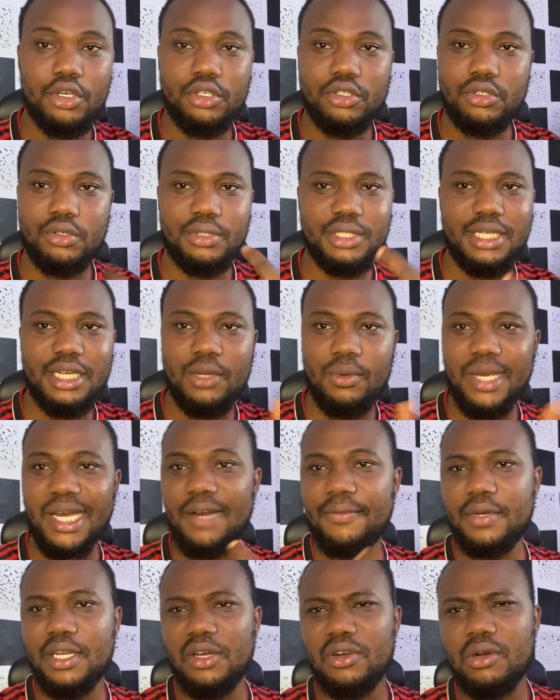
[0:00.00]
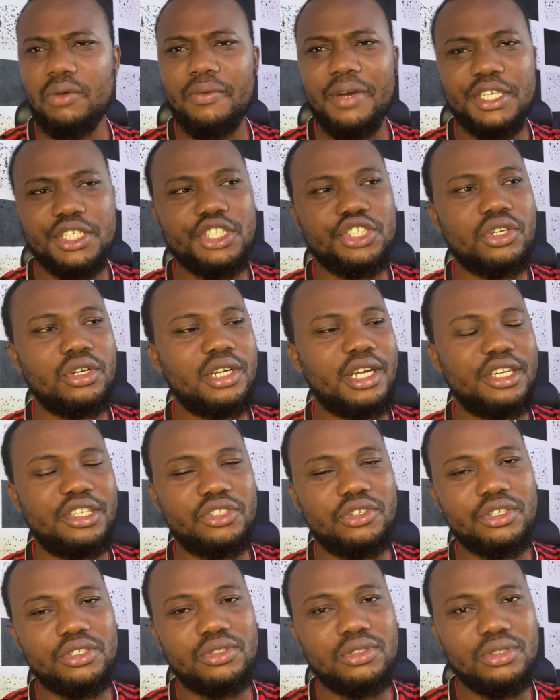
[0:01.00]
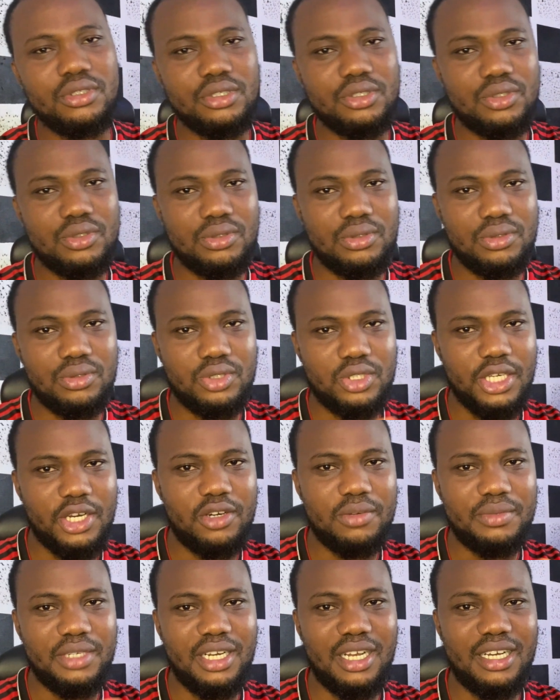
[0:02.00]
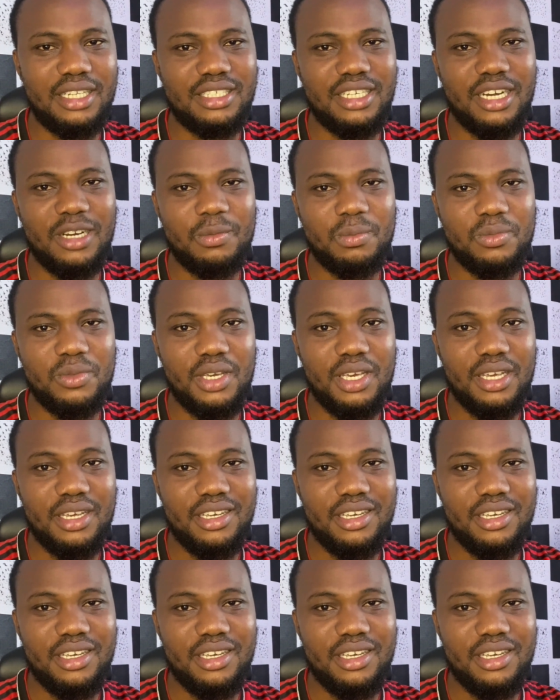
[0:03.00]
So recently we were having a conversation and he got to tell me that um.